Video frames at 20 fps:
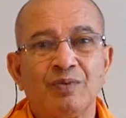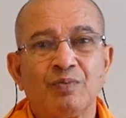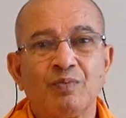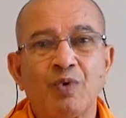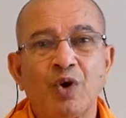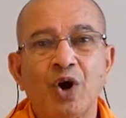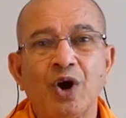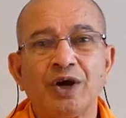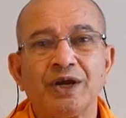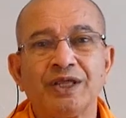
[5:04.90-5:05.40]

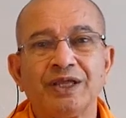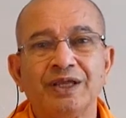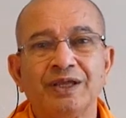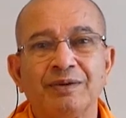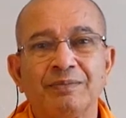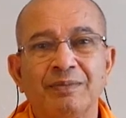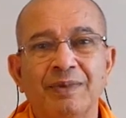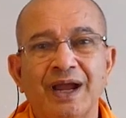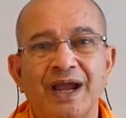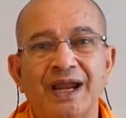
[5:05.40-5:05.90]

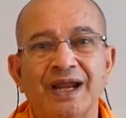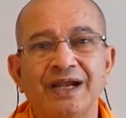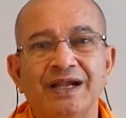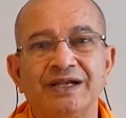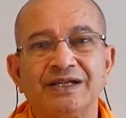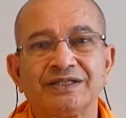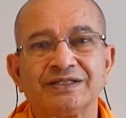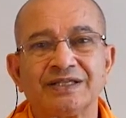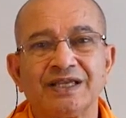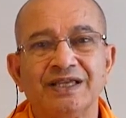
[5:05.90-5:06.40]
Body,
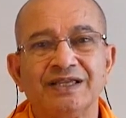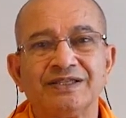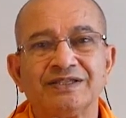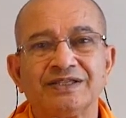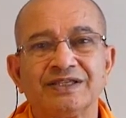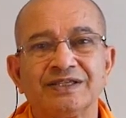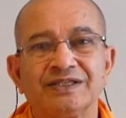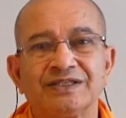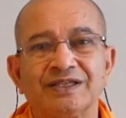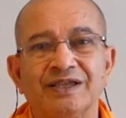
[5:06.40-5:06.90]
mind,
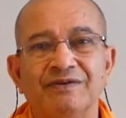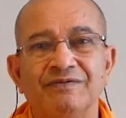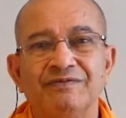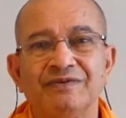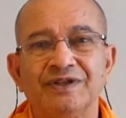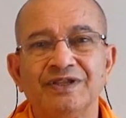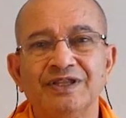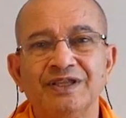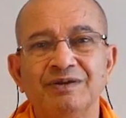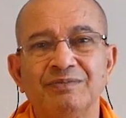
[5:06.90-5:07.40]
senses,
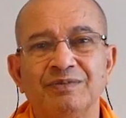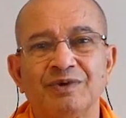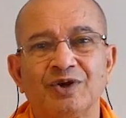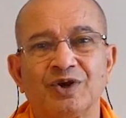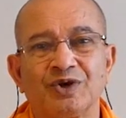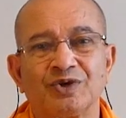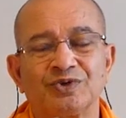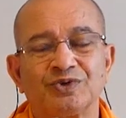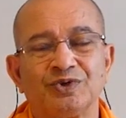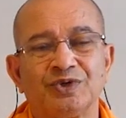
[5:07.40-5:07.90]
everything
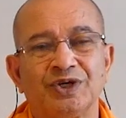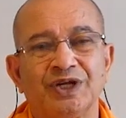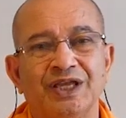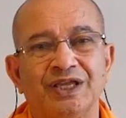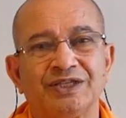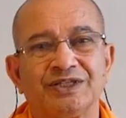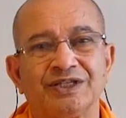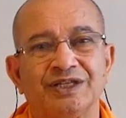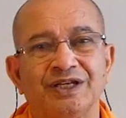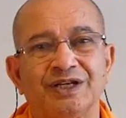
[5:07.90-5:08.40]
belongs to
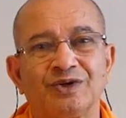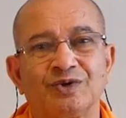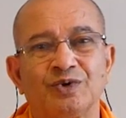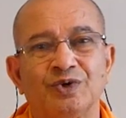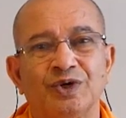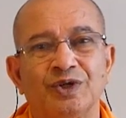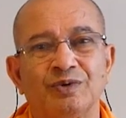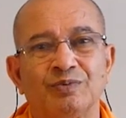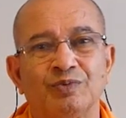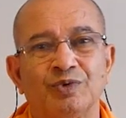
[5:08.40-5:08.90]
nature,
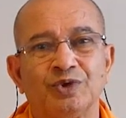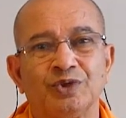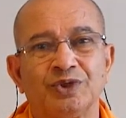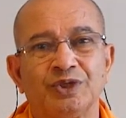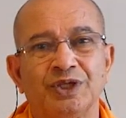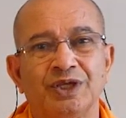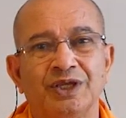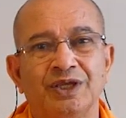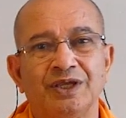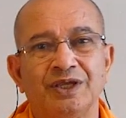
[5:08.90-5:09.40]
including
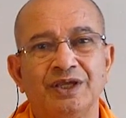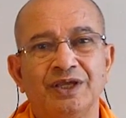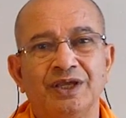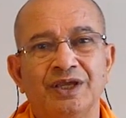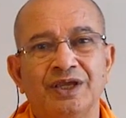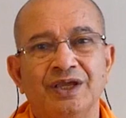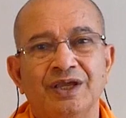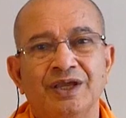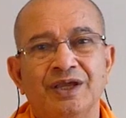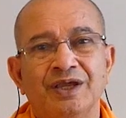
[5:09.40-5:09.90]
buddhi.
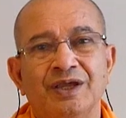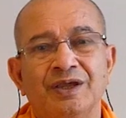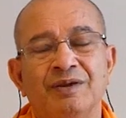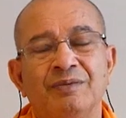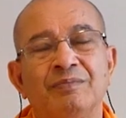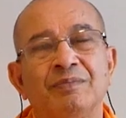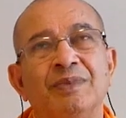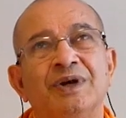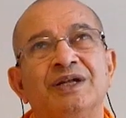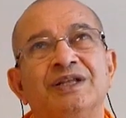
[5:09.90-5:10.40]

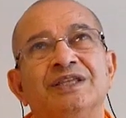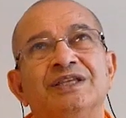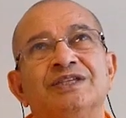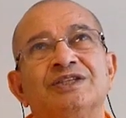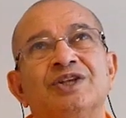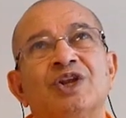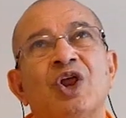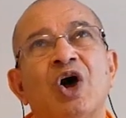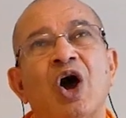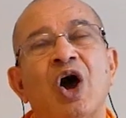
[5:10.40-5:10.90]
But
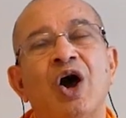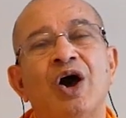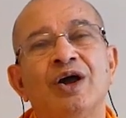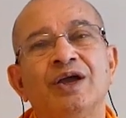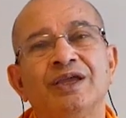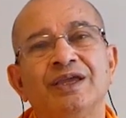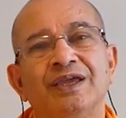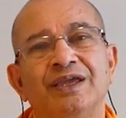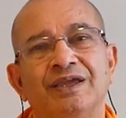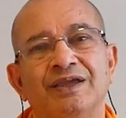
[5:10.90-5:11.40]
this
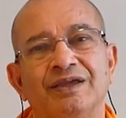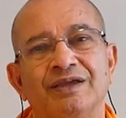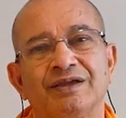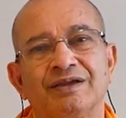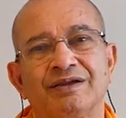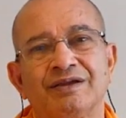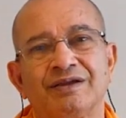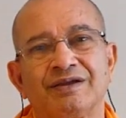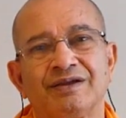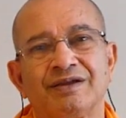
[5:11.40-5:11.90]
longing
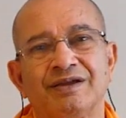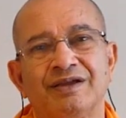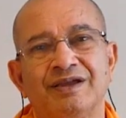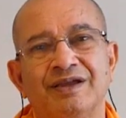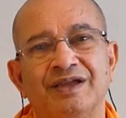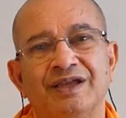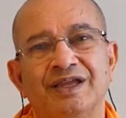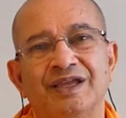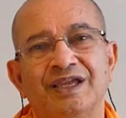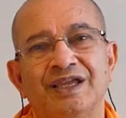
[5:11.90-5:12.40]

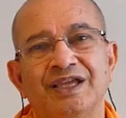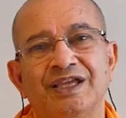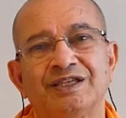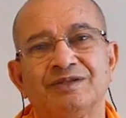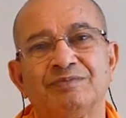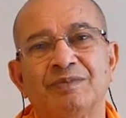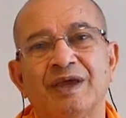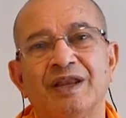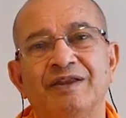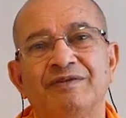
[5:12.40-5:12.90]

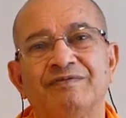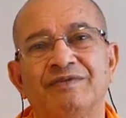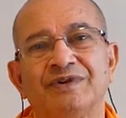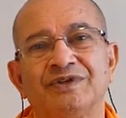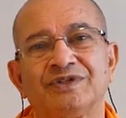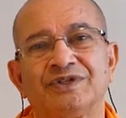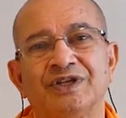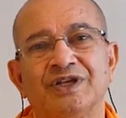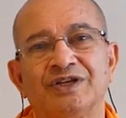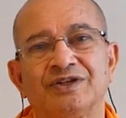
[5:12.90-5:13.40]
is
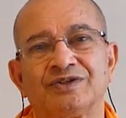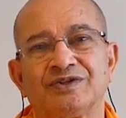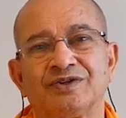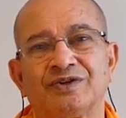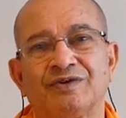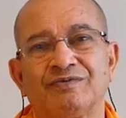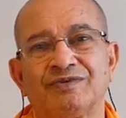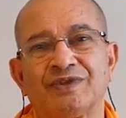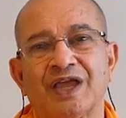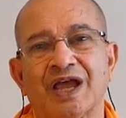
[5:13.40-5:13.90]
manifestation
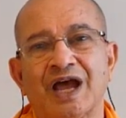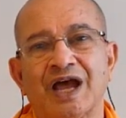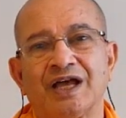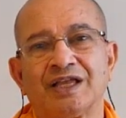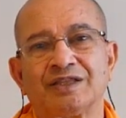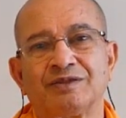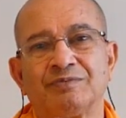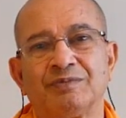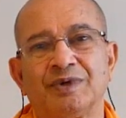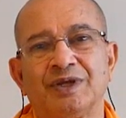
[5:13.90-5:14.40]
of the
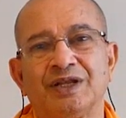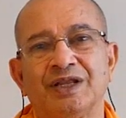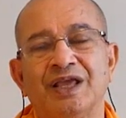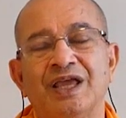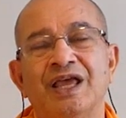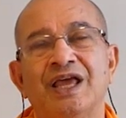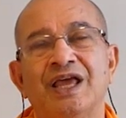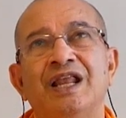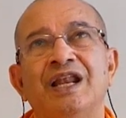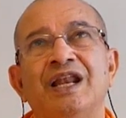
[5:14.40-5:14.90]
Atman.
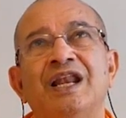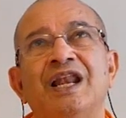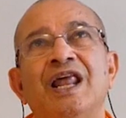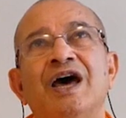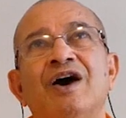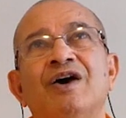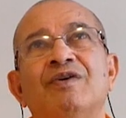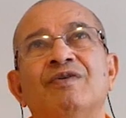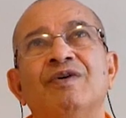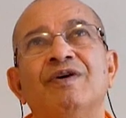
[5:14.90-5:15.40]

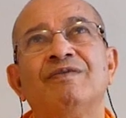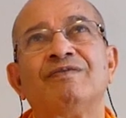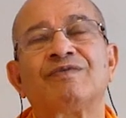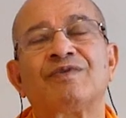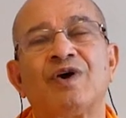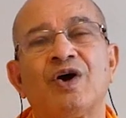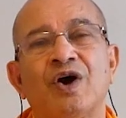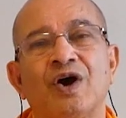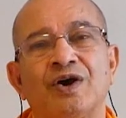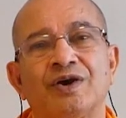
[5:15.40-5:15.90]
Love of
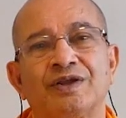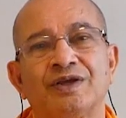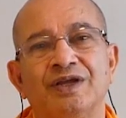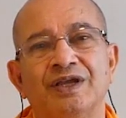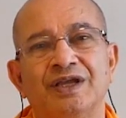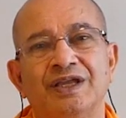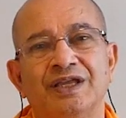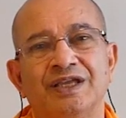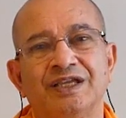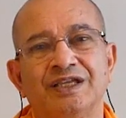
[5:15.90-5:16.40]
God
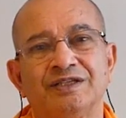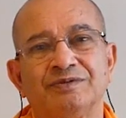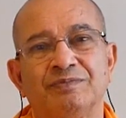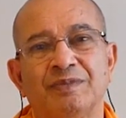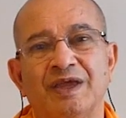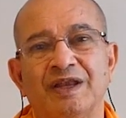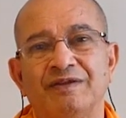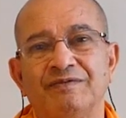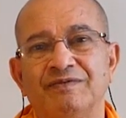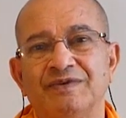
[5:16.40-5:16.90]
is
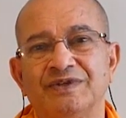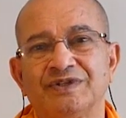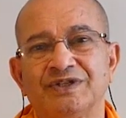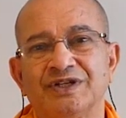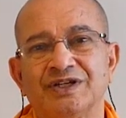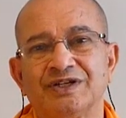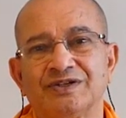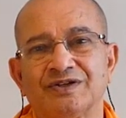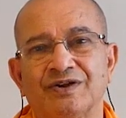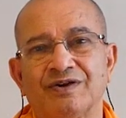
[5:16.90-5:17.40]

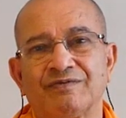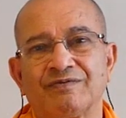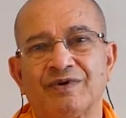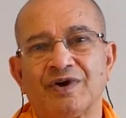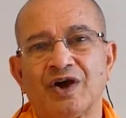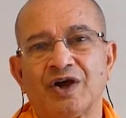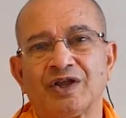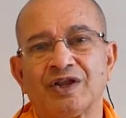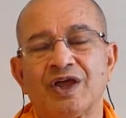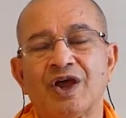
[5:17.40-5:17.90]
manifestation of
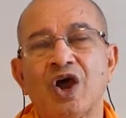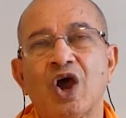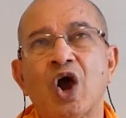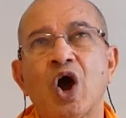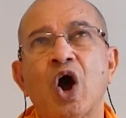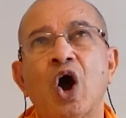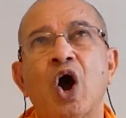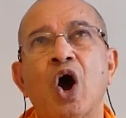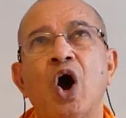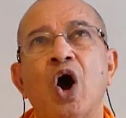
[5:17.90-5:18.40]
God.
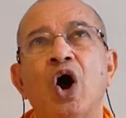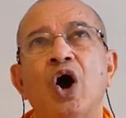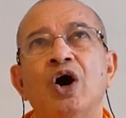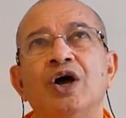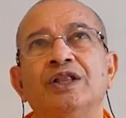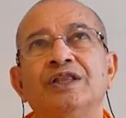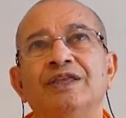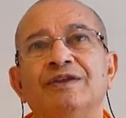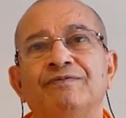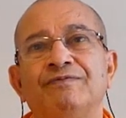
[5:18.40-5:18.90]

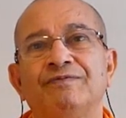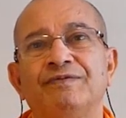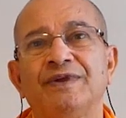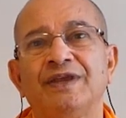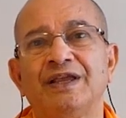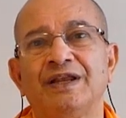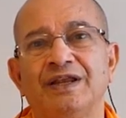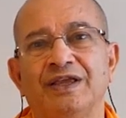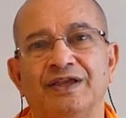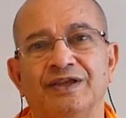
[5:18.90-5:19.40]
All the
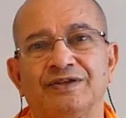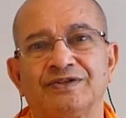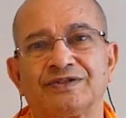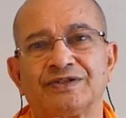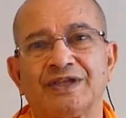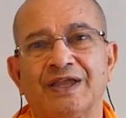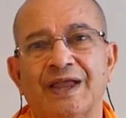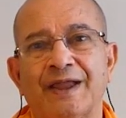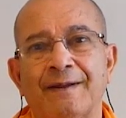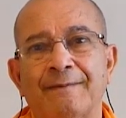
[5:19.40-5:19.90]

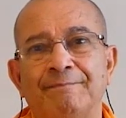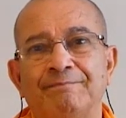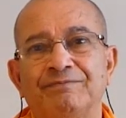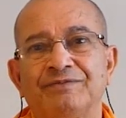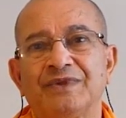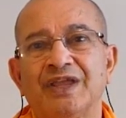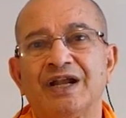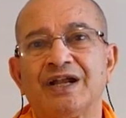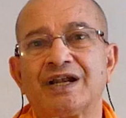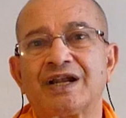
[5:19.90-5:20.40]
feelings
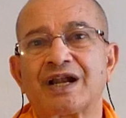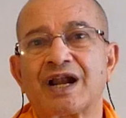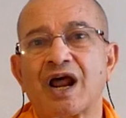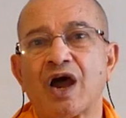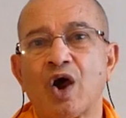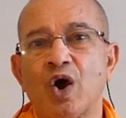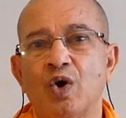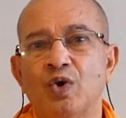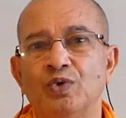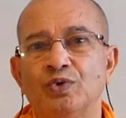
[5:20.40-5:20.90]
that
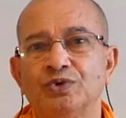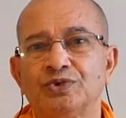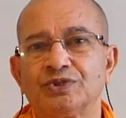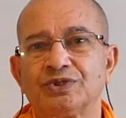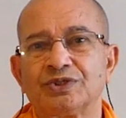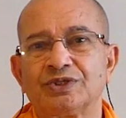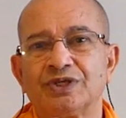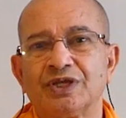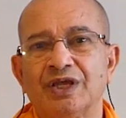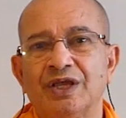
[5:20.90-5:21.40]

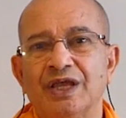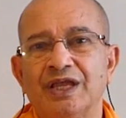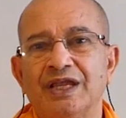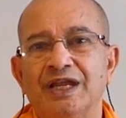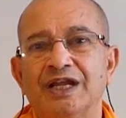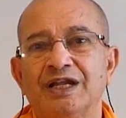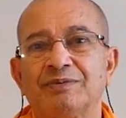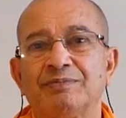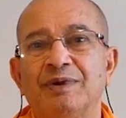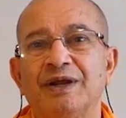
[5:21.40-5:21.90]
rouse,
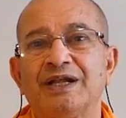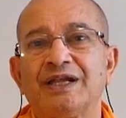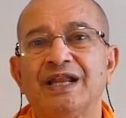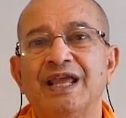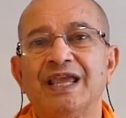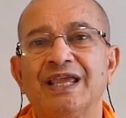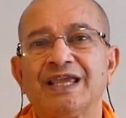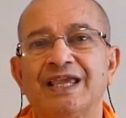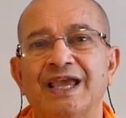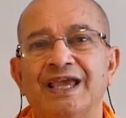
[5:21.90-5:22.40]
it may
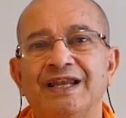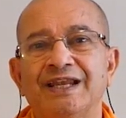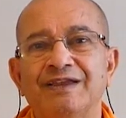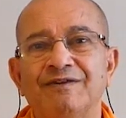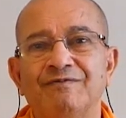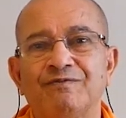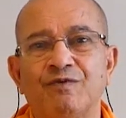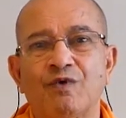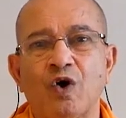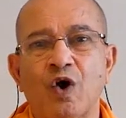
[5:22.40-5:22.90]
take
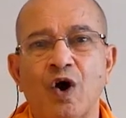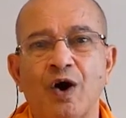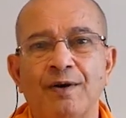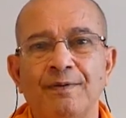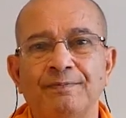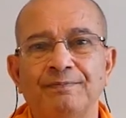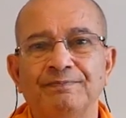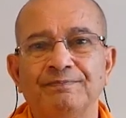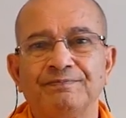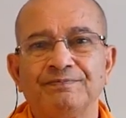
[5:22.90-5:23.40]
any
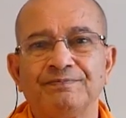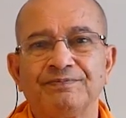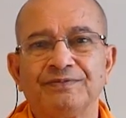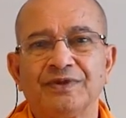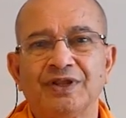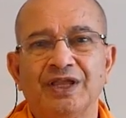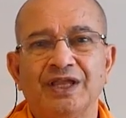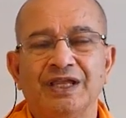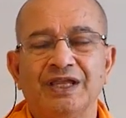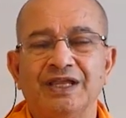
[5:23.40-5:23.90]
form
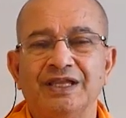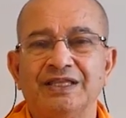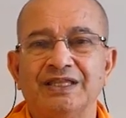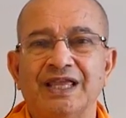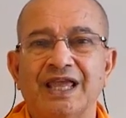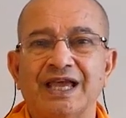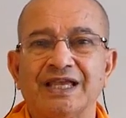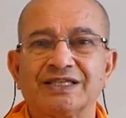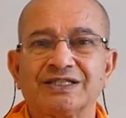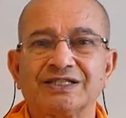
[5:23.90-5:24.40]
in
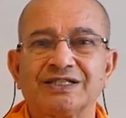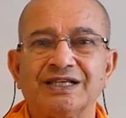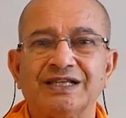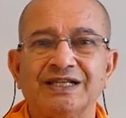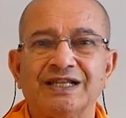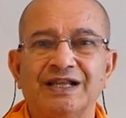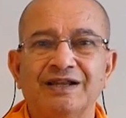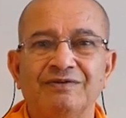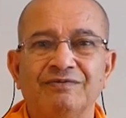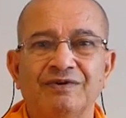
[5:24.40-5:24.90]
the
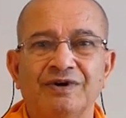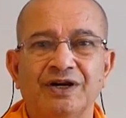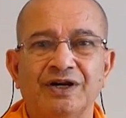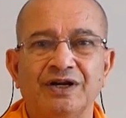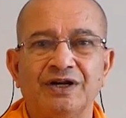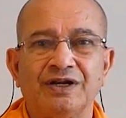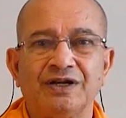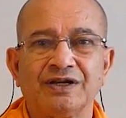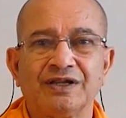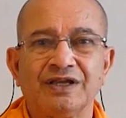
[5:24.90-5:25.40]
external
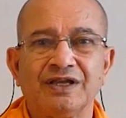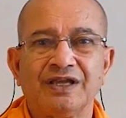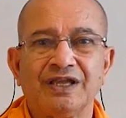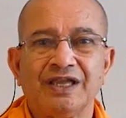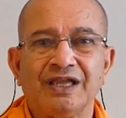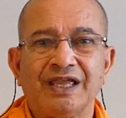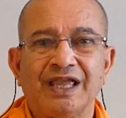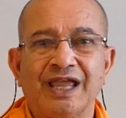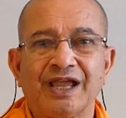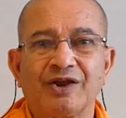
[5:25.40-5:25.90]
world
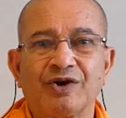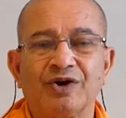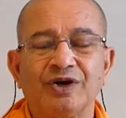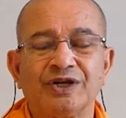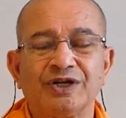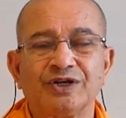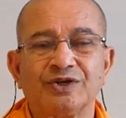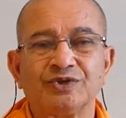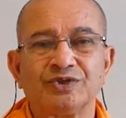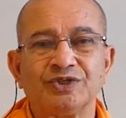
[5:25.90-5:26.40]

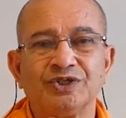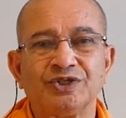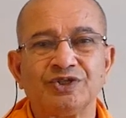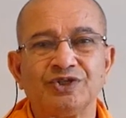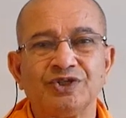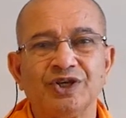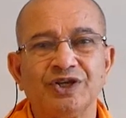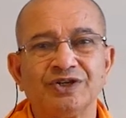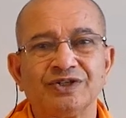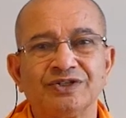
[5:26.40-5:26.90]
according to
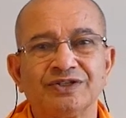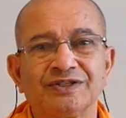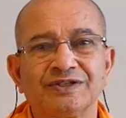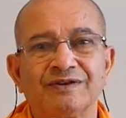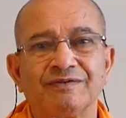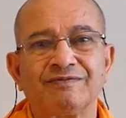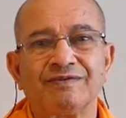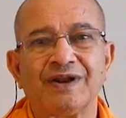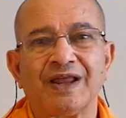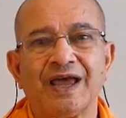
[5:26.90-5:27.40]
situations
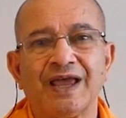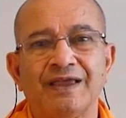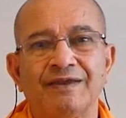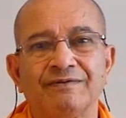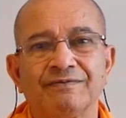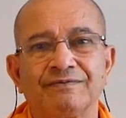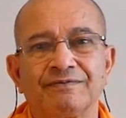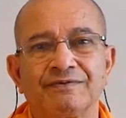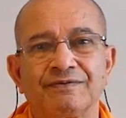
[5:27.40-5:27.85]
of life.